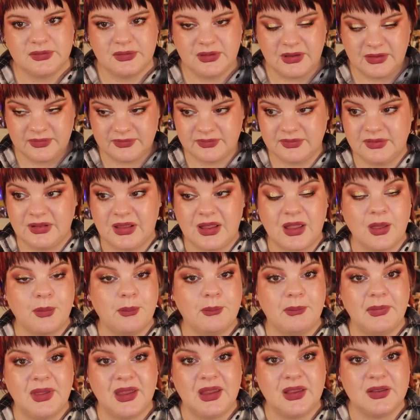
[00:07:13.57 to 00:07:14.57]
is like a
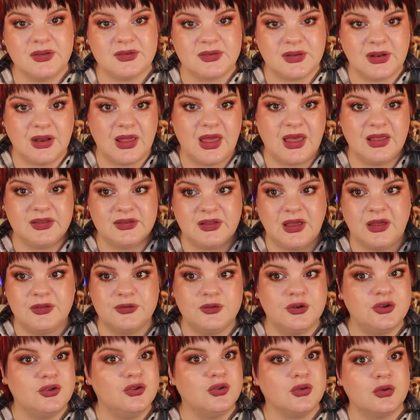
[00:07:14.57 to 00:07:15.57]
maze that has
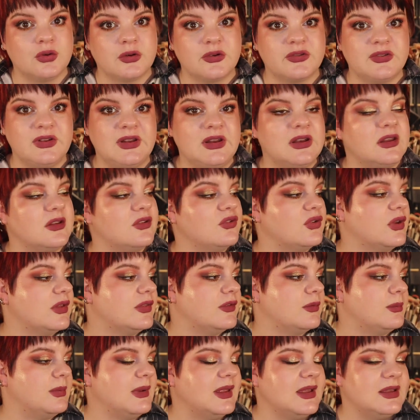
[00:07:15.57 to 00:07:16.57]
other doors leading to
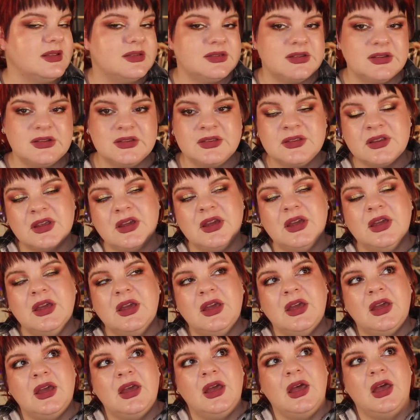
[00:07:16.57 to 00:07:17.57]
other places,
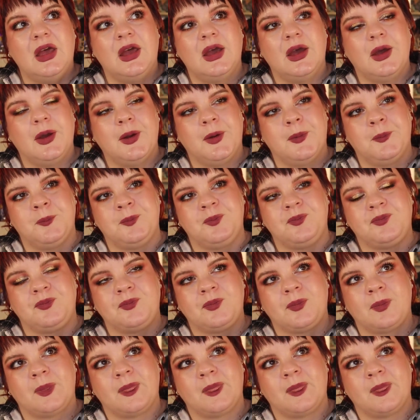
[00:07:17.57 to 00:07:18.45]
and